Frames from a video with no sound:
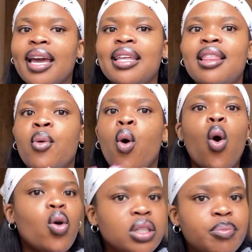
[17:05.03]
and then there were
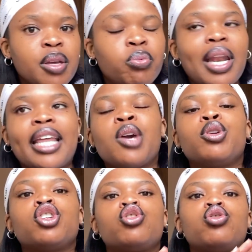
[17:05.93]
older people. Like, there were
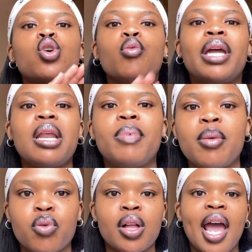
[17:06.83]
just so many
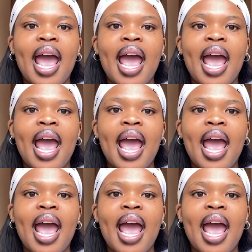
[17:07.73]
people.